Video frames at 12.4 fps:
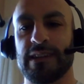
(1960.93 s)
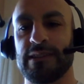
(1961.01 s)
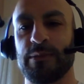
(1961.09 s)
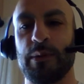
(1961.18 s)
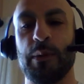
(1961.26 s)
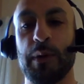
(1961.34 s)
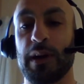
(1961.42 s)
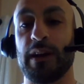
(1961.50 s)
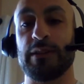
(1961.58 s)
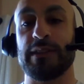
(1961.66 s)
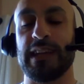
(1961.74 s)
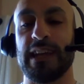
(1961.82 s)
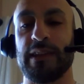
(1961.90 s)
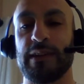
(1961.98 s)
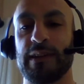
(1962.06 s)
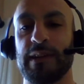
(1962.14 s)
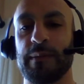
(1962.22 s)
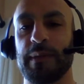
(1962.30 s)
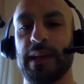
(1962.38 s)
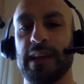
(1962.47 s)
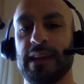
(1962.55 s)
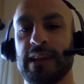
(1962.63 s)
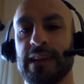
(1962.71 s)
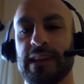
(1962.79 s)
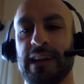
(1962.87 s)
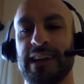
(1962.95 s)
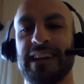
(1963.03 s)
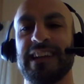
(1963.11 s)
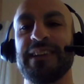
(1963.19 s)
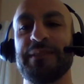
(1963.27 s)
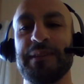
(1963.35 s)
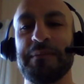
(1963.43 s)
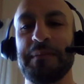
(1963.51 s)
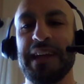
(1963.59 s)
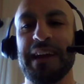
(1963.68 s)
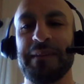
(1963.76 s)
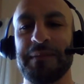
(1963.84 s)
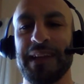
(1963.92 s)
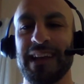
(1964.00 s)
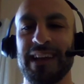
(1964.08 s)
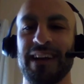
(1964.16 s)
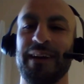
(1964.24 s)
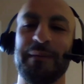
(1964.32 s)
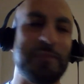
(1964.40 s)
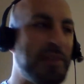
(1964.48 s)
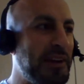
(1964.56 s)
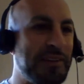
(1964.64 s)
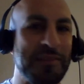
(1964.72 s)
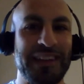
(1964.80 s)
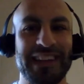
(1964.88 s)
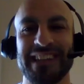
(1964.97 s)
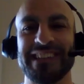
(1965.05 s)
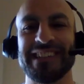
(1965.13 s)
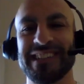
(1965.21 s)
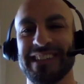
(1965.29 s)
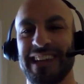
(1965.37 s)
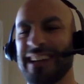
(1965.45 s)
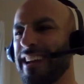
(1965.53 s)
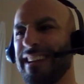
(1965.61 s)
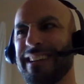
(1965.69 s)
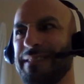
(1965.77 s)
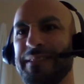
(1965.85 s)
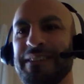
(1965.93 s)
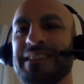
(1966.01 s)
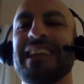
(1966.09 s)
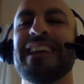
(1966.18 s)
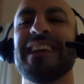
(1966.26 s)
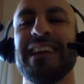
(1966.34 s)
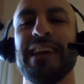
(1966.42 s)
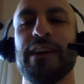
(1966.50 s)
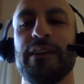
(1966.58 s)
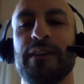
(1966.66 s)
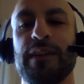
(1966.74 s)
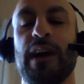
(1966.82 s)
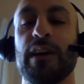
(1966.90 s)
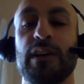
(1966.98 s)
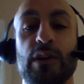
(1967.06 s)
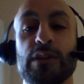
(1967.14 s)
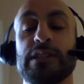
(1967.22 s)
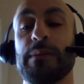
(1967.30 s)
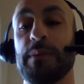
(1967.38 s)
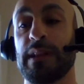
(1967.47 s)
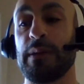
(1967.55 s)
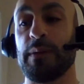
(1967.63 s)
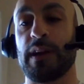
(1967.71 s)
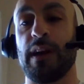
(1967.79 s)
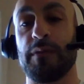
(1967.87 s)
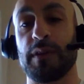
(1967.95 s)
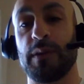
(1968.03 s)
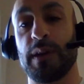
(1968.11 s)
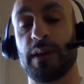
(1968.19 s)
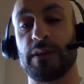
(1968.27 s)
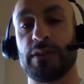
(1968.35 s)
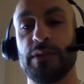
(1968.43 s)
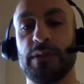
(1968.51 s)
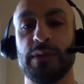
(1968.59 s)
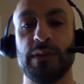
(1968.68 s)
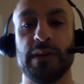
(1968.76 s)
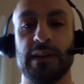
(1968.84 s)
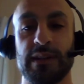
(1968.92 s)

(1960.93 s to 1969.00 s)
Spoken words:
Because we'll work out together, and I'm like, even to me, I'm like, I'm done, man. And she's like, I can keep going. Like, girls typically recover quicker too.